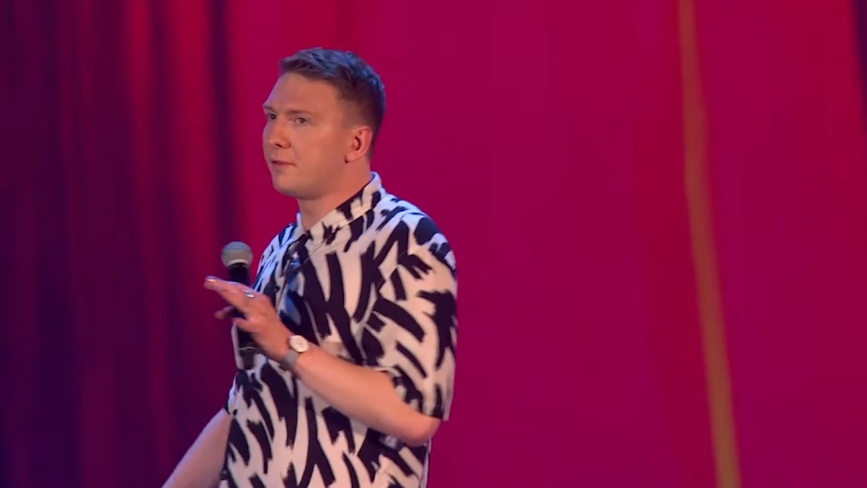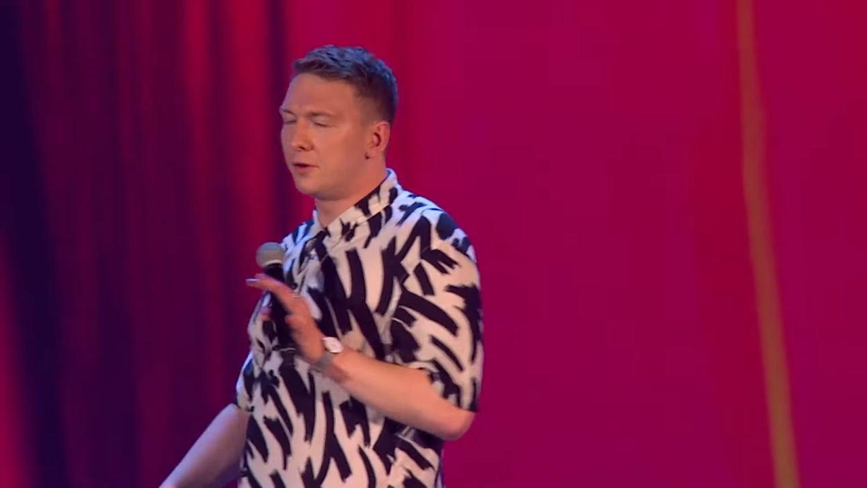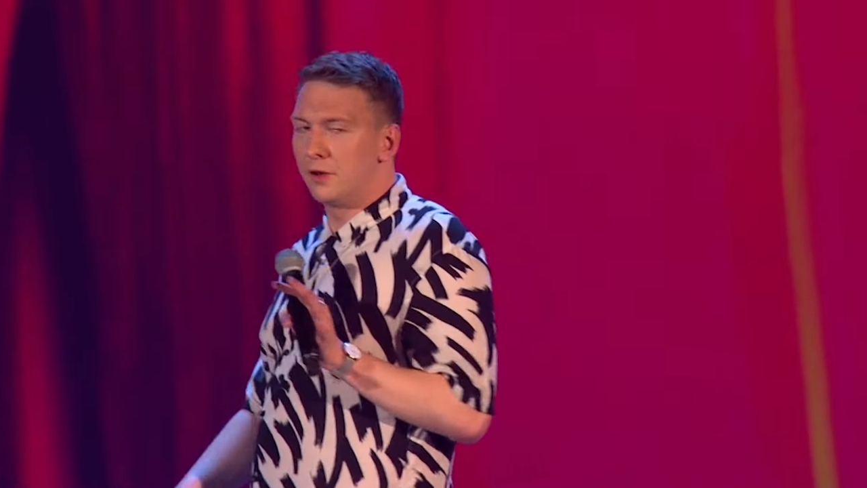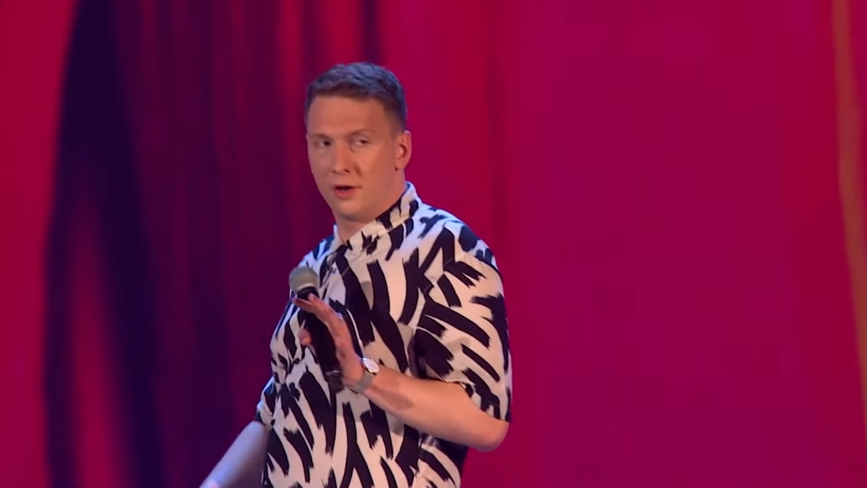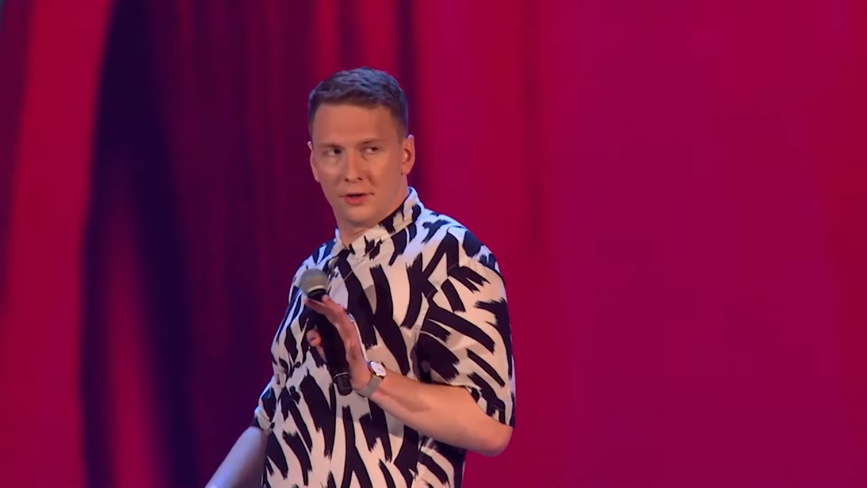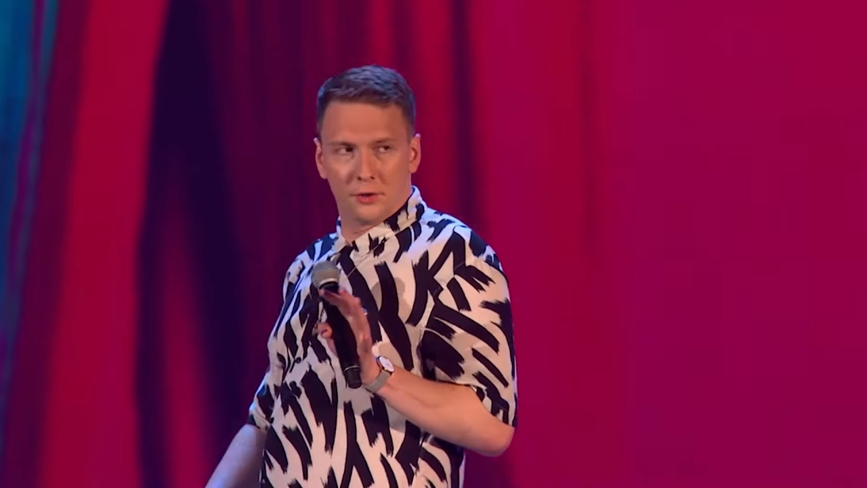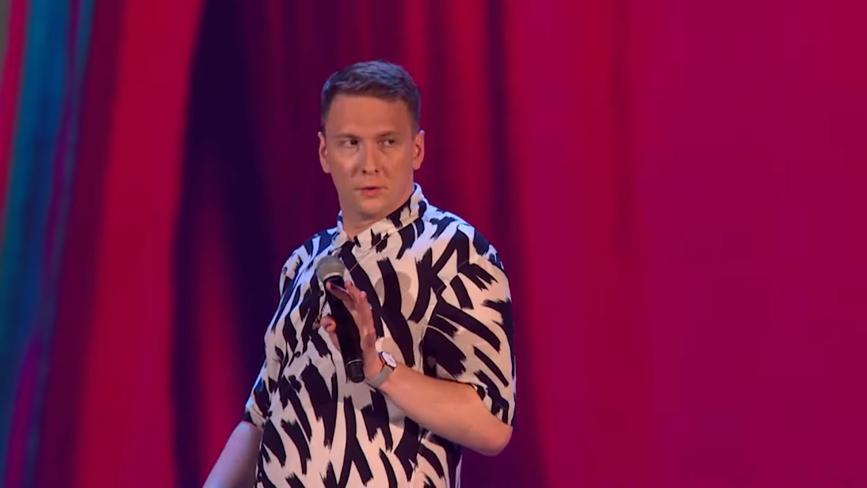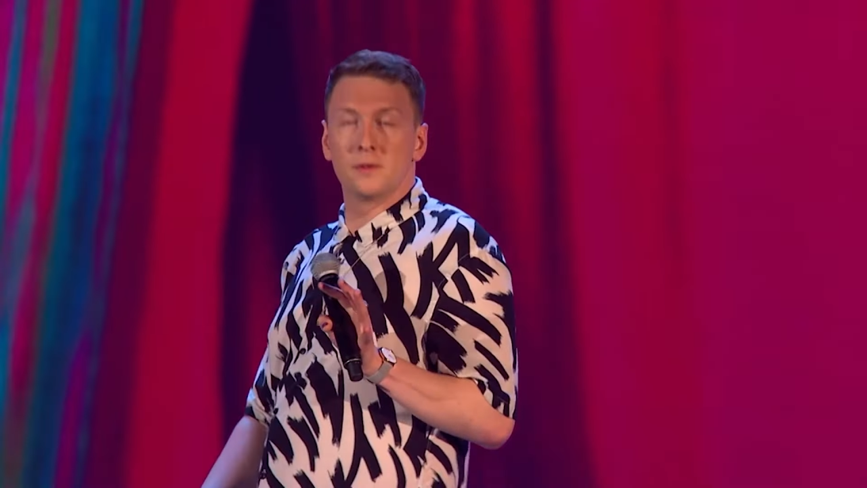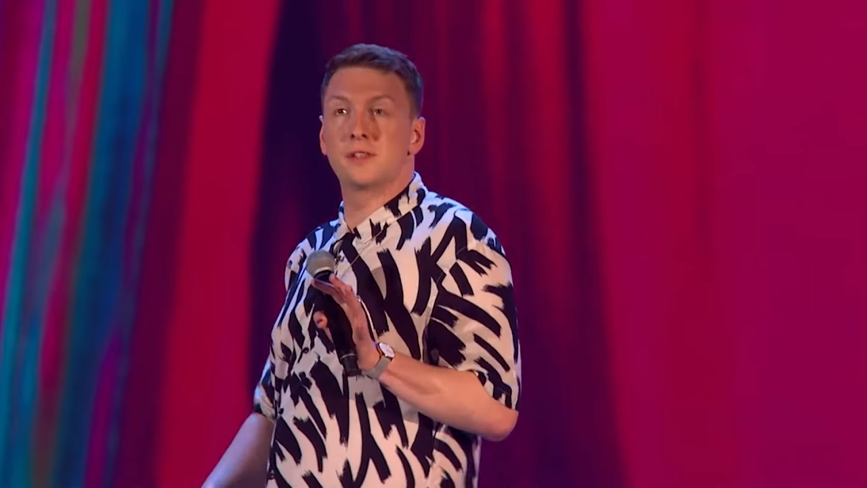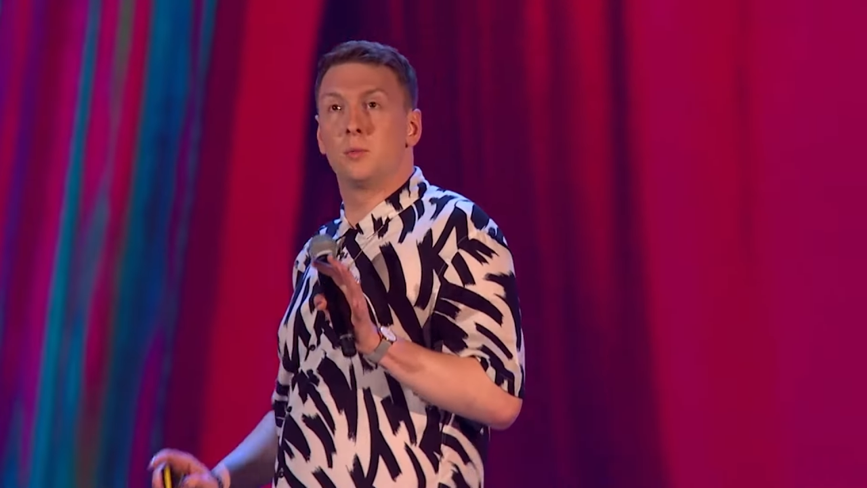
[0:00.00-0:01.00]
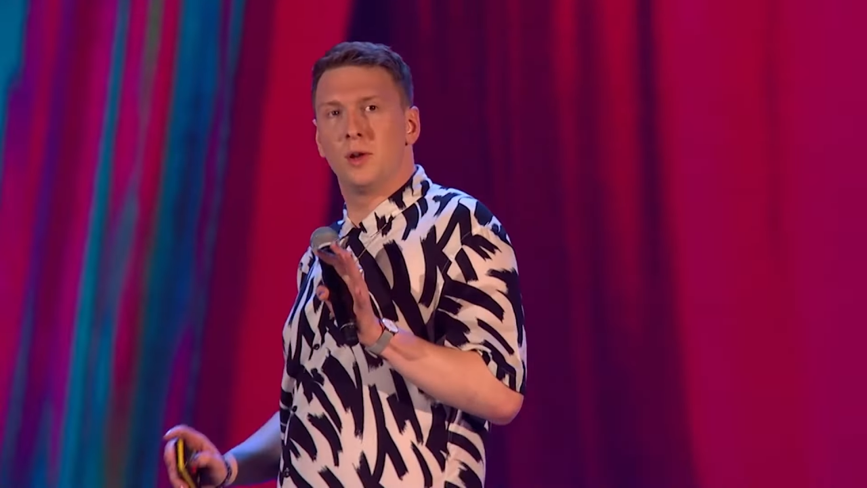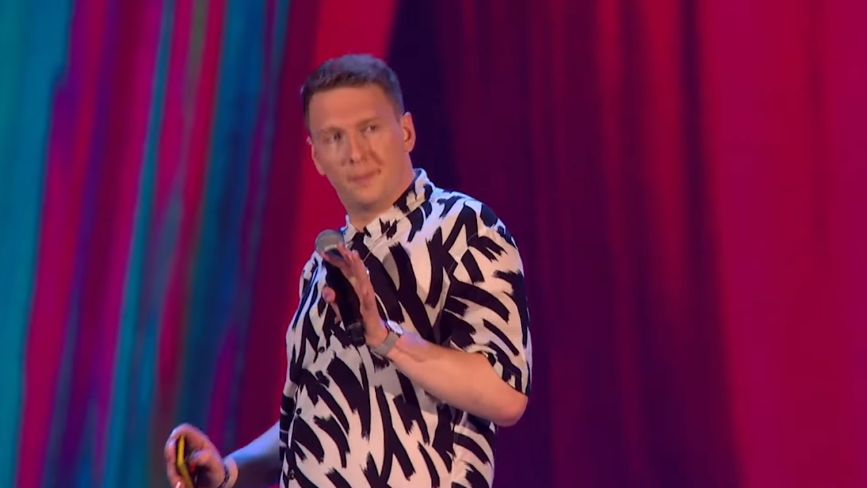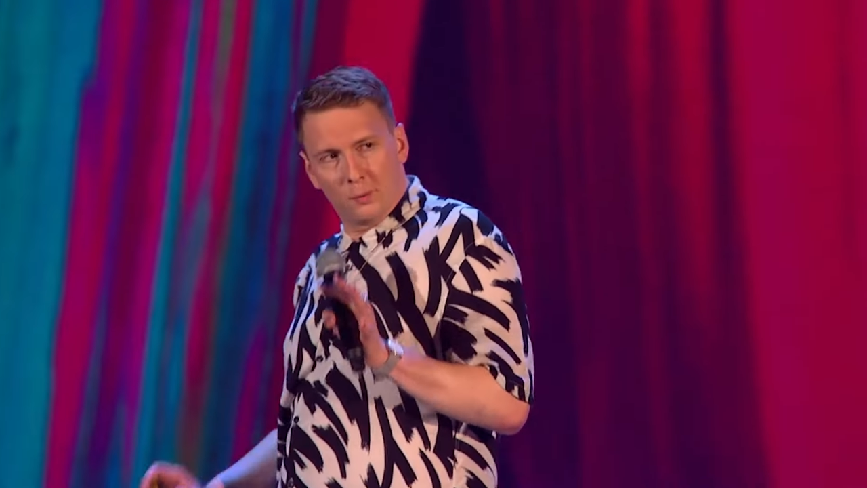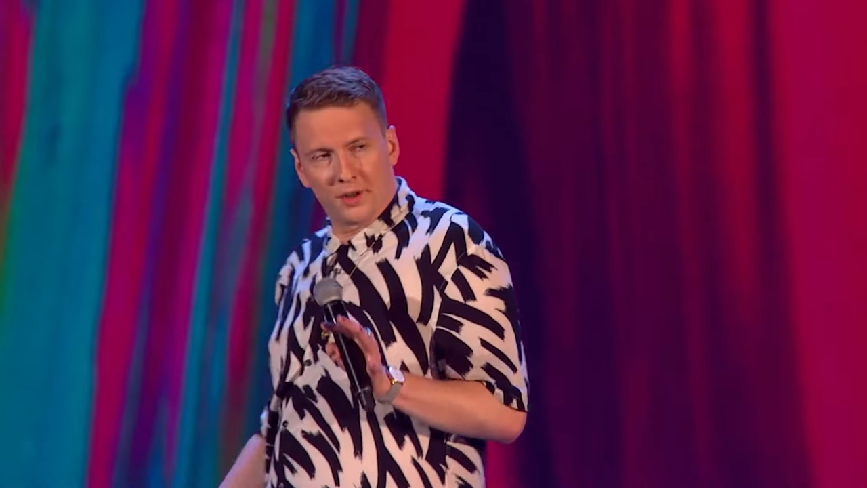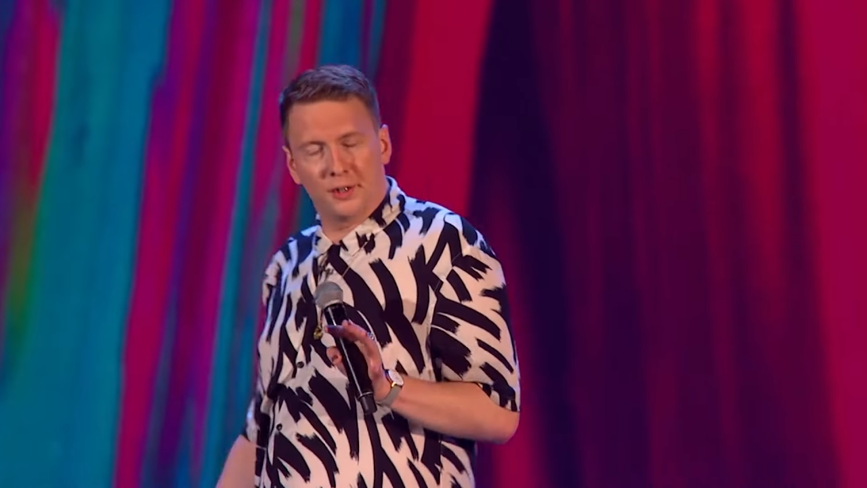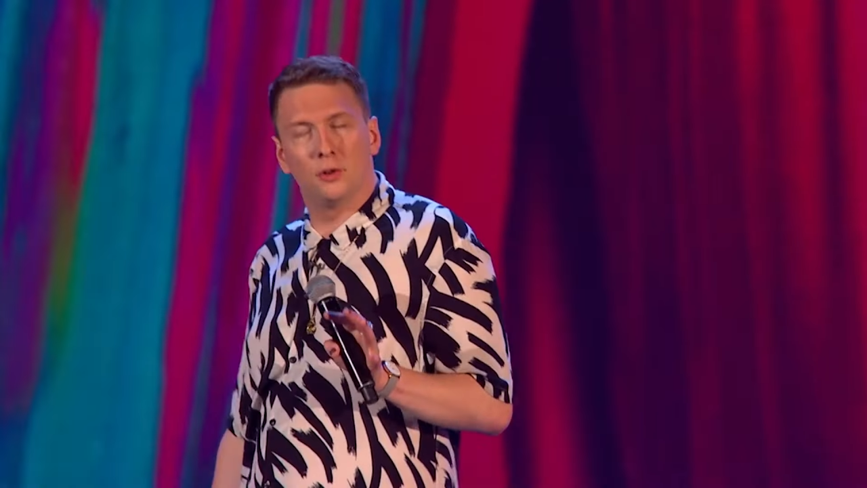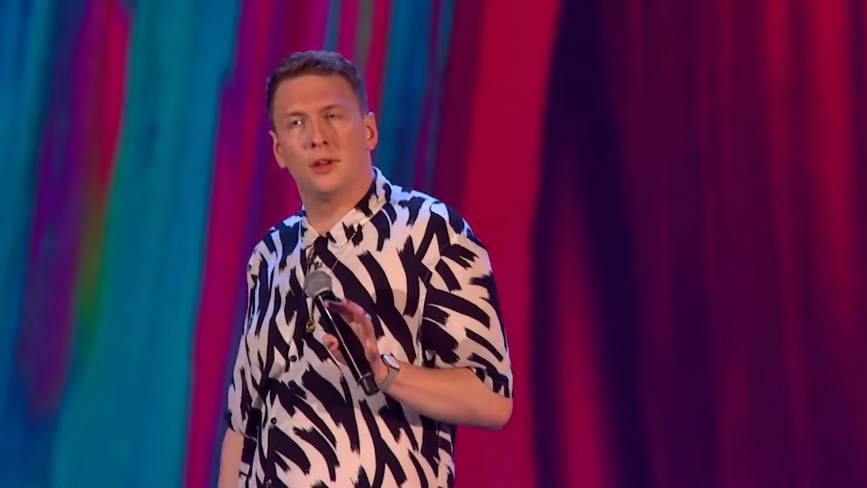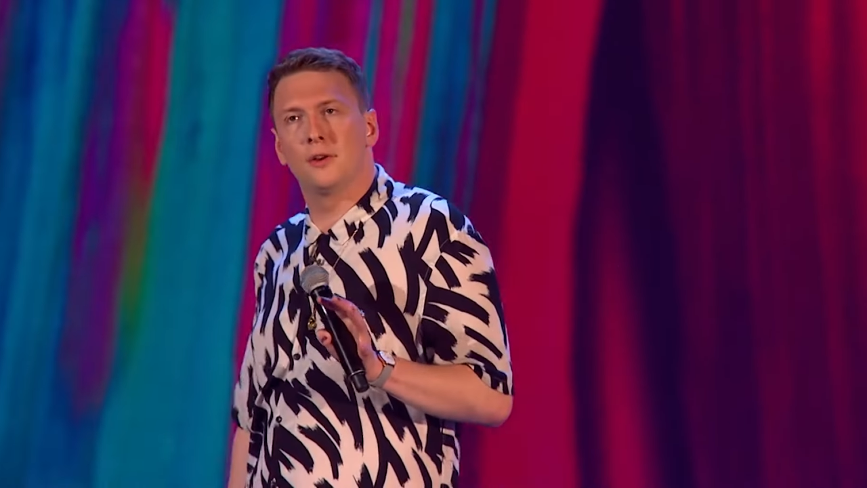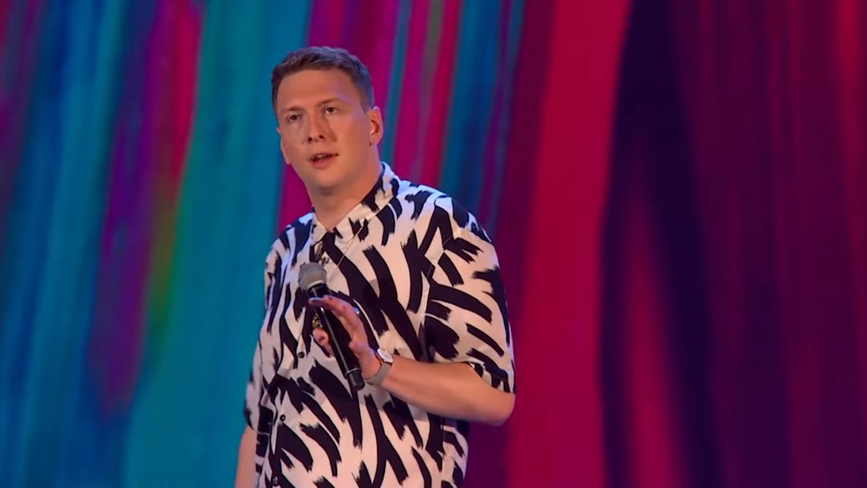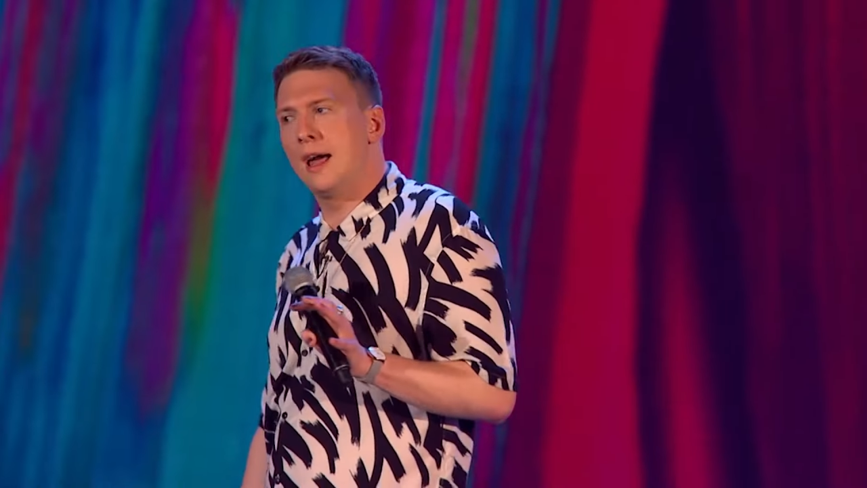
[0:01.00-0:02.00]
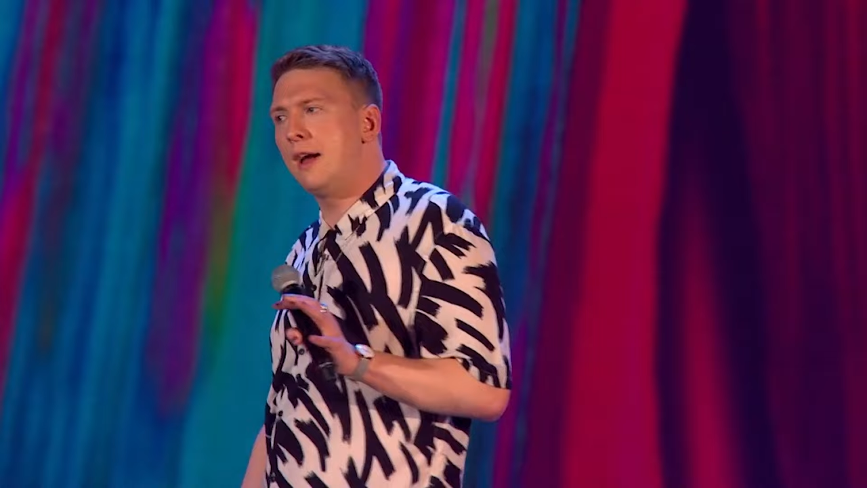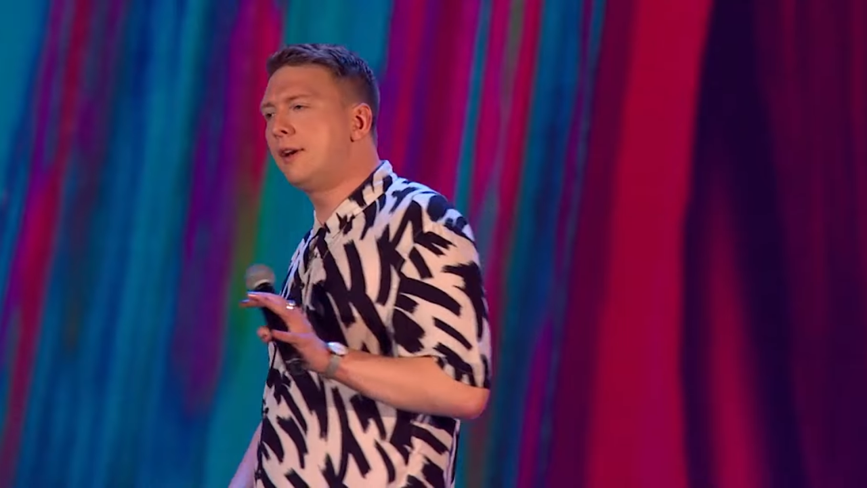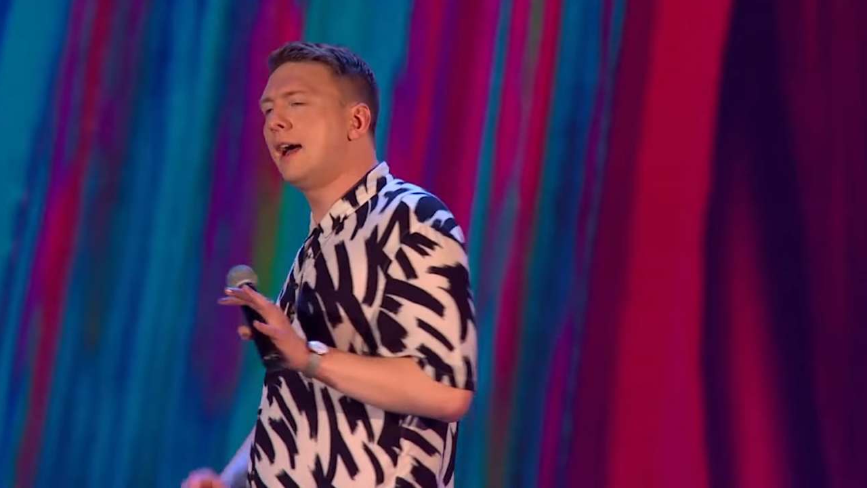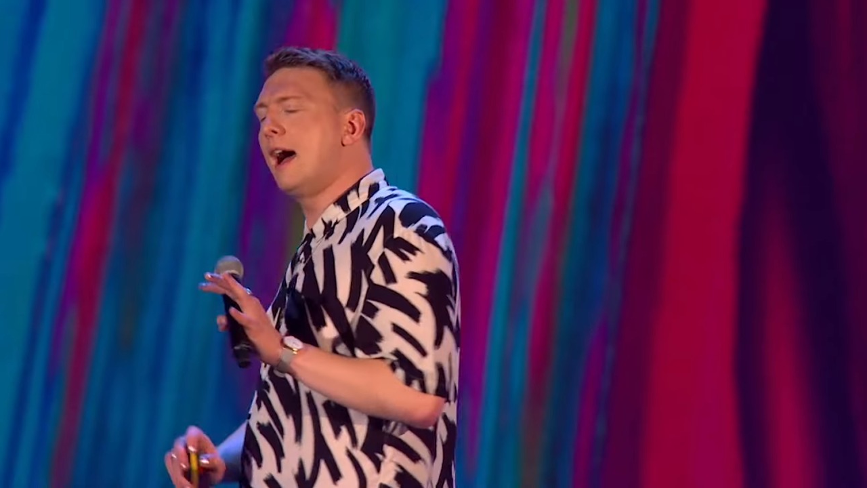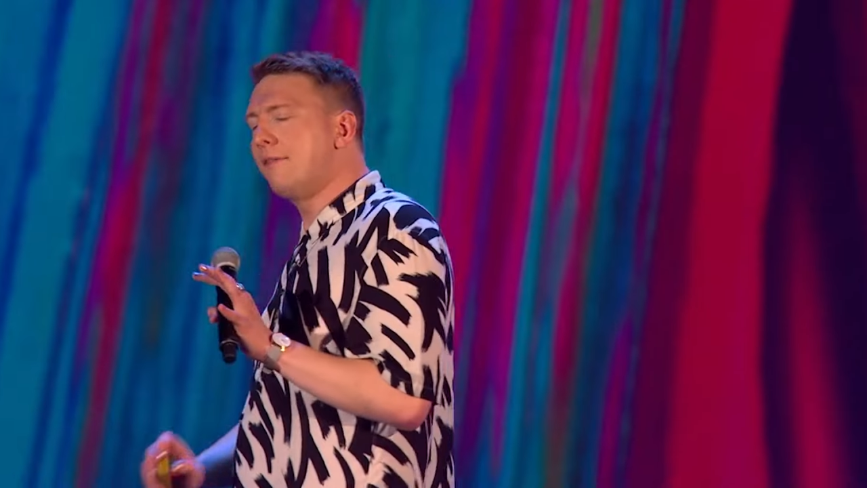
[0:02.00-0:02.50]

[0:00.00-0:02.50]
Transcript: If you're not on yours, there will be one in your local area.